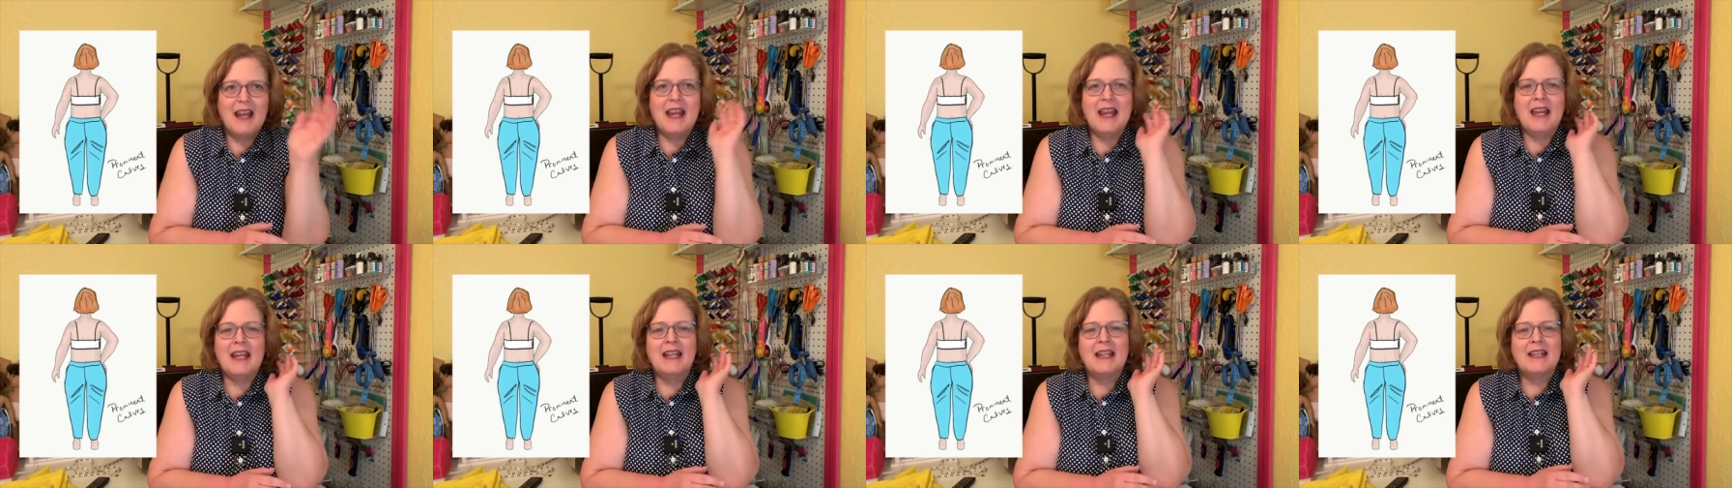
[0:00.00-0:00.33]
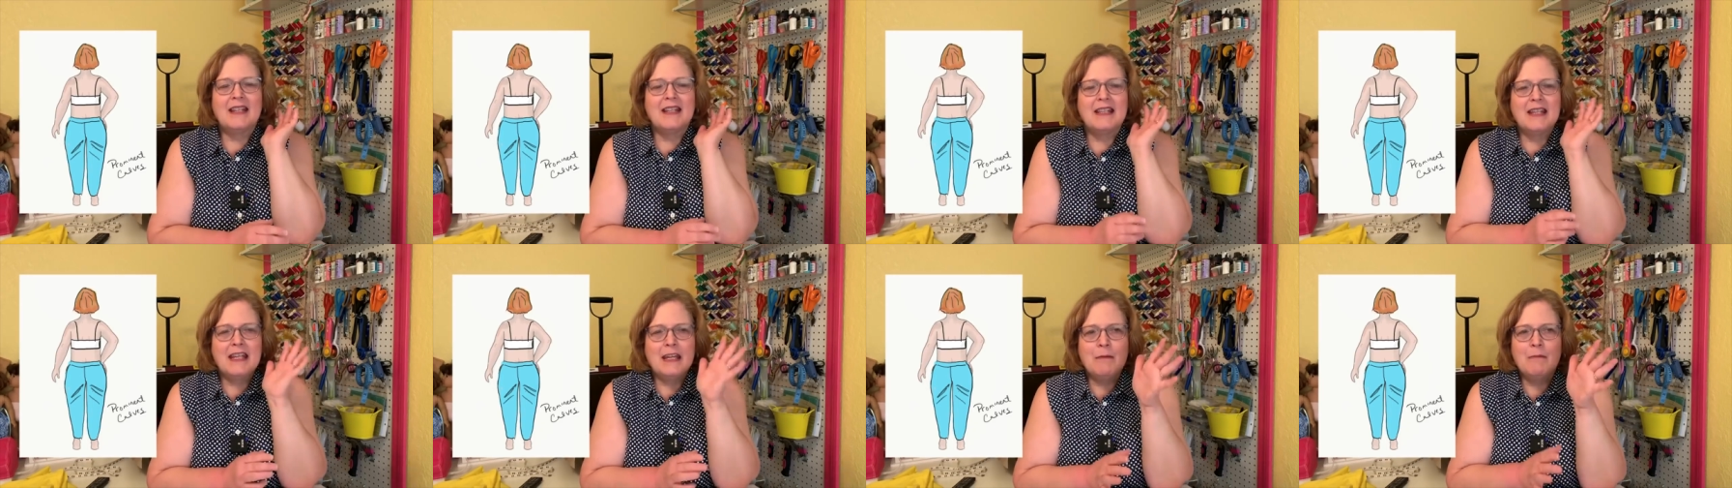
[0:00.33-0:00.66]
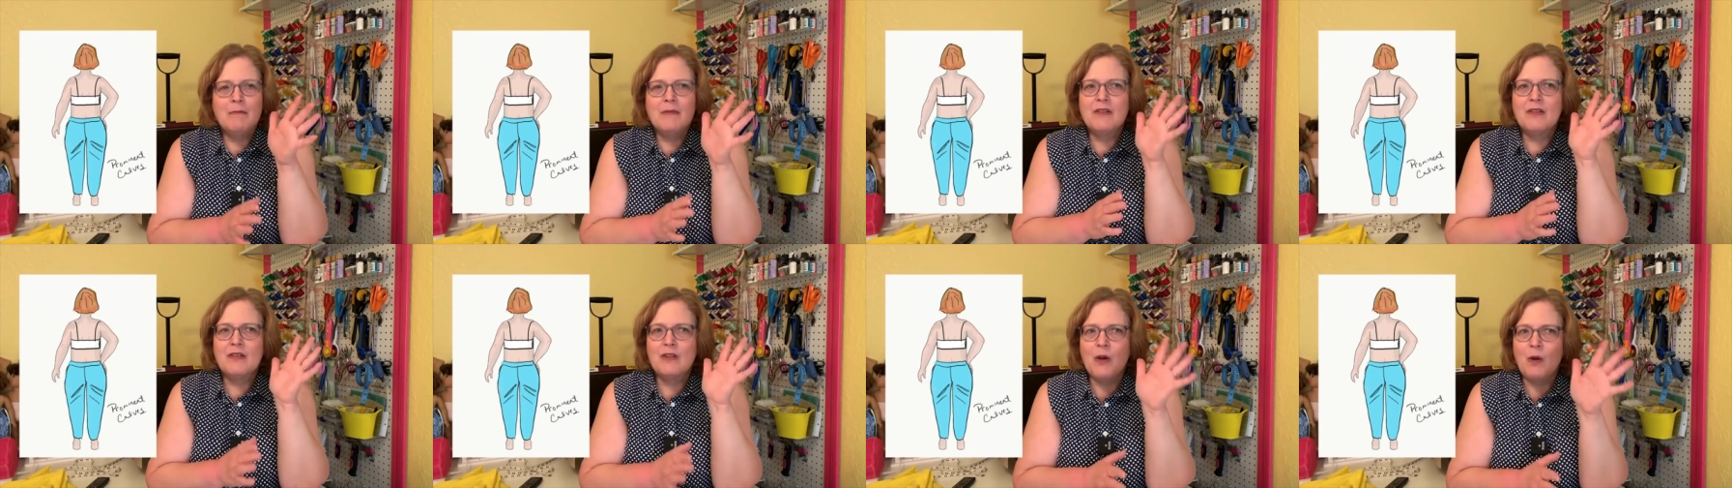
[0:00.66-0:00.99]
And it
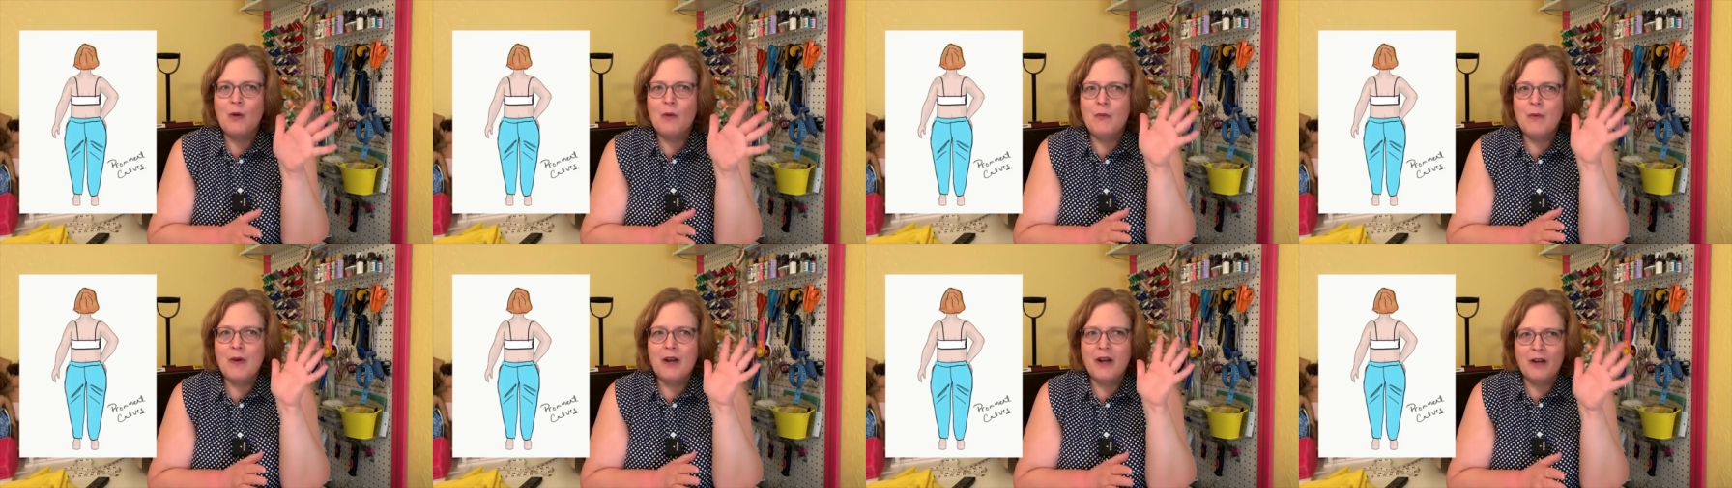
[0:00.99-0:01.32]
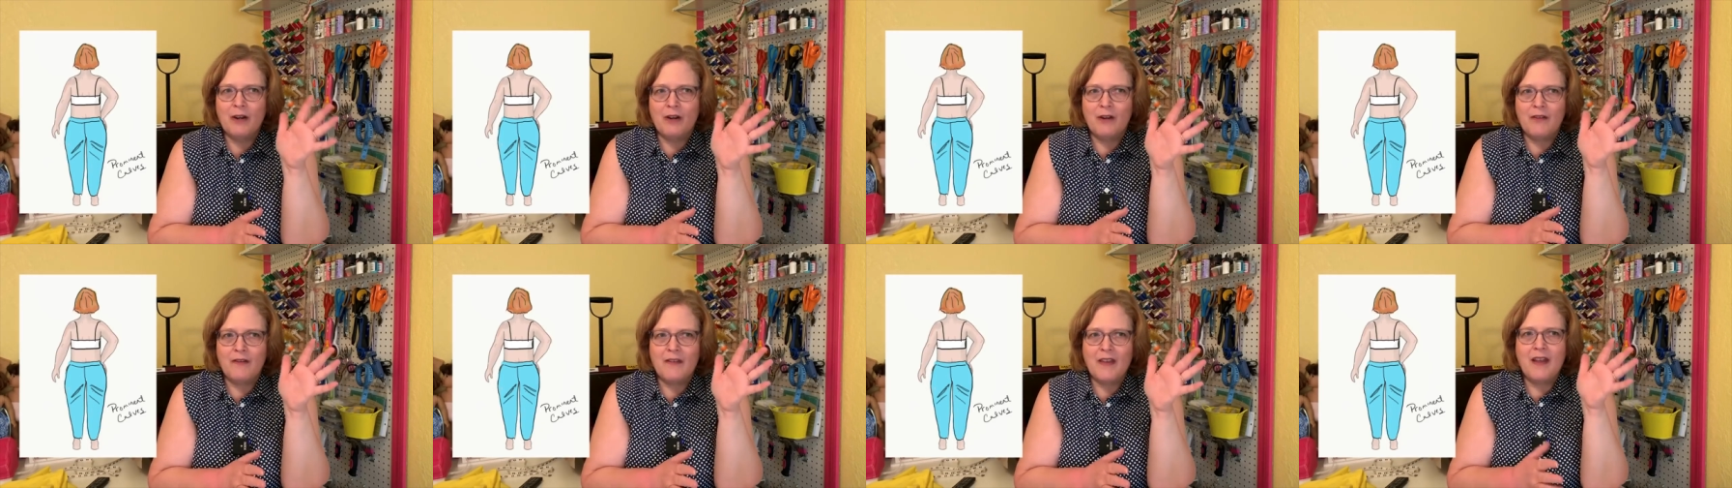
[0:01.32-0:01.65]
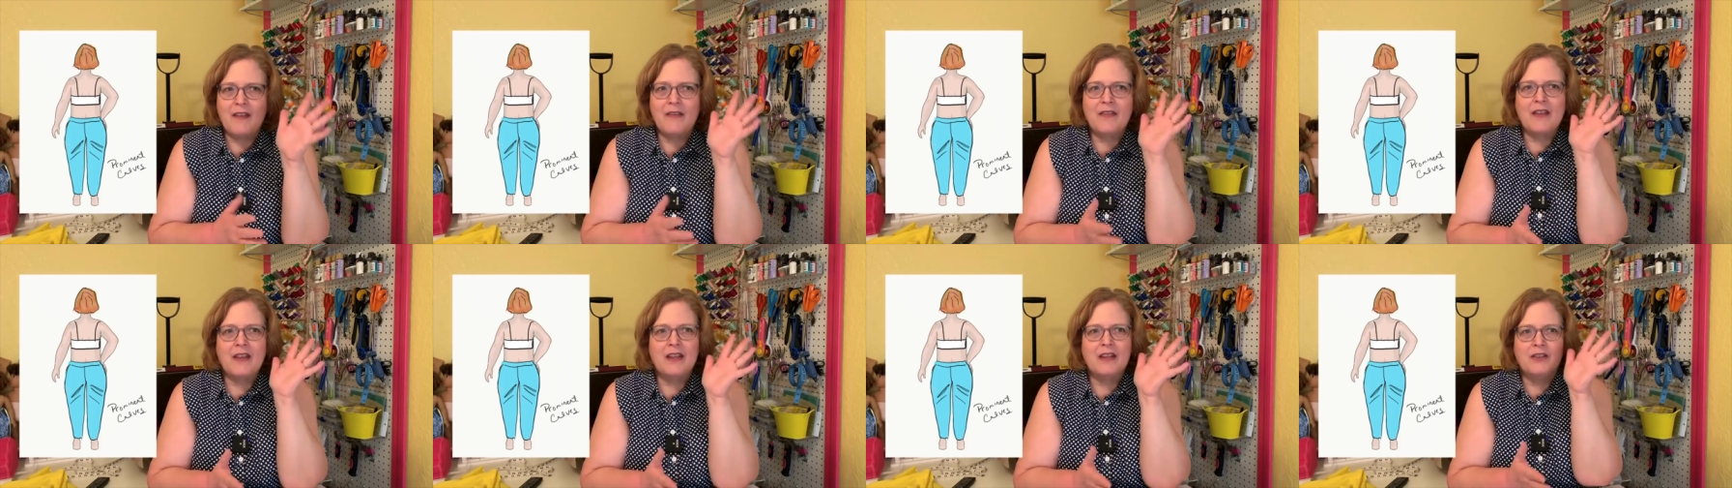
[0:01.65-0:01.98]
seems so weird
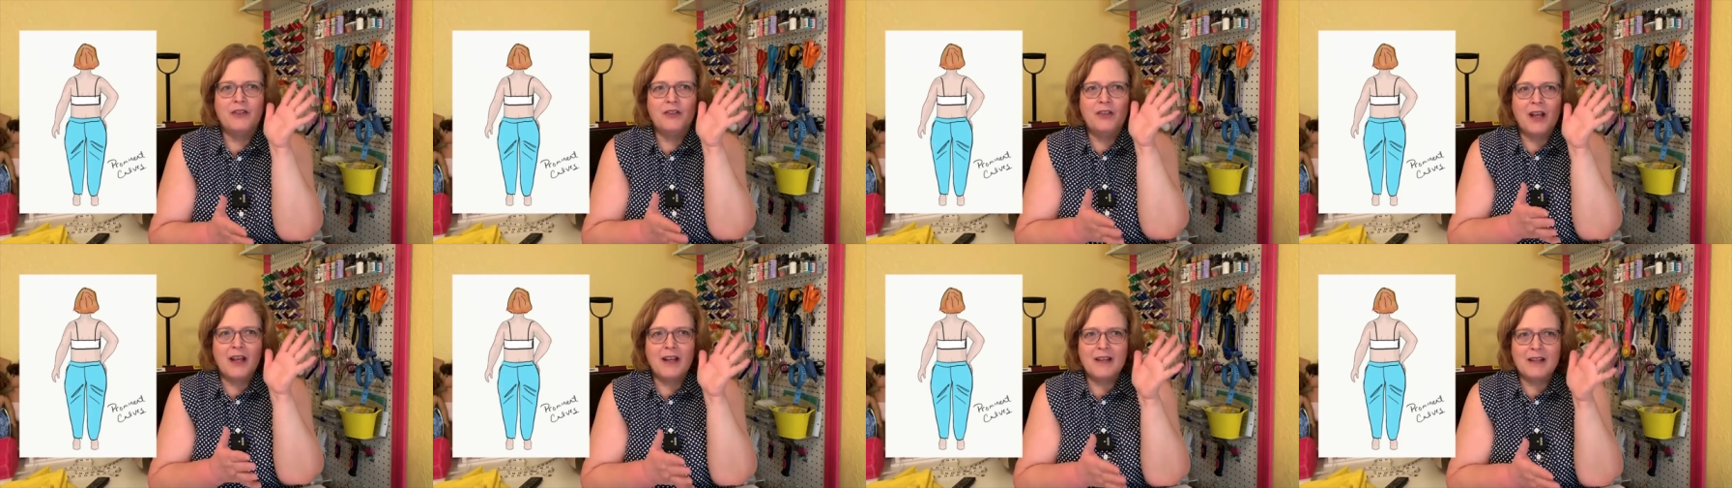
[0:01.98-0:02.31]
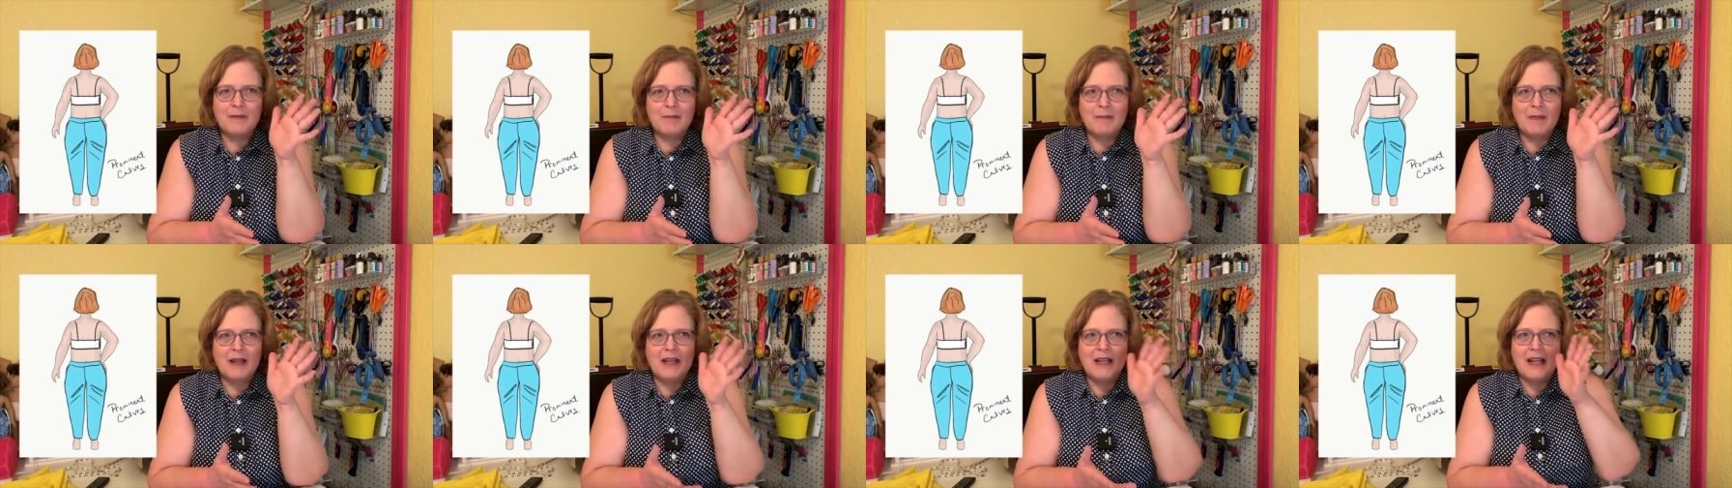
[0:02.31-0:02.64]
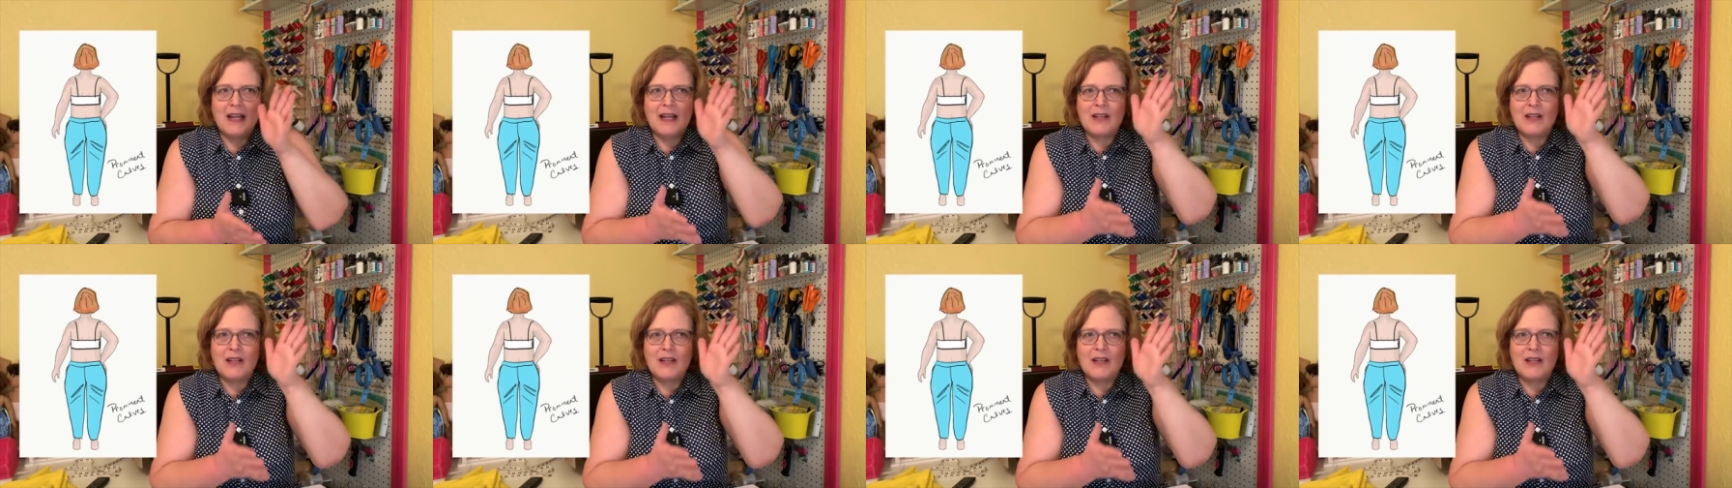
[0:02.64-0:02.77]
that the adjustment